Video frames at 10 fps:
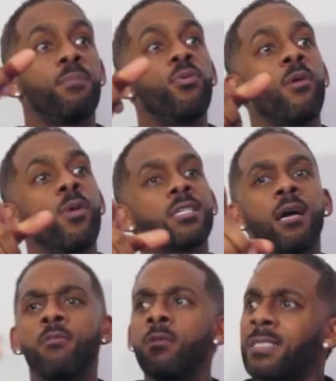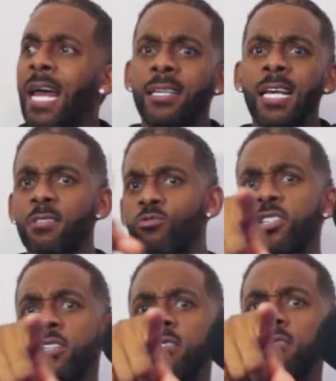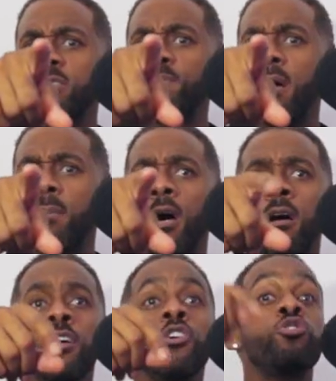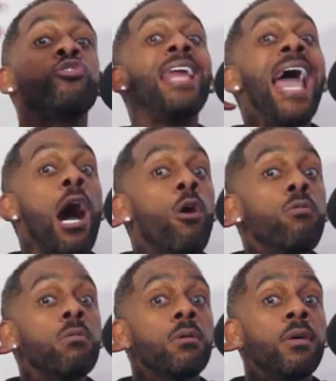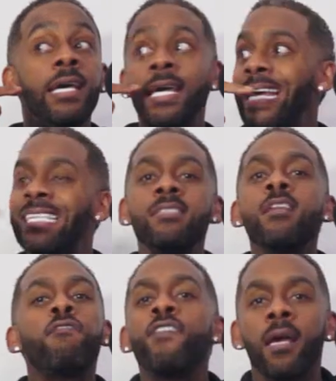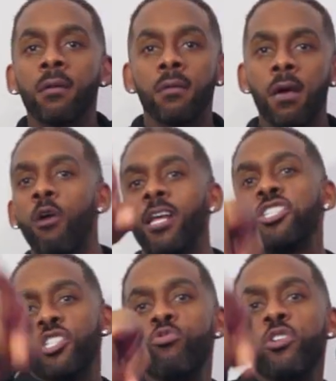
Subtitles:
the point where he's like, "Dad, that's Richard," just blah, blah. So now it's nothing. Oh, that's just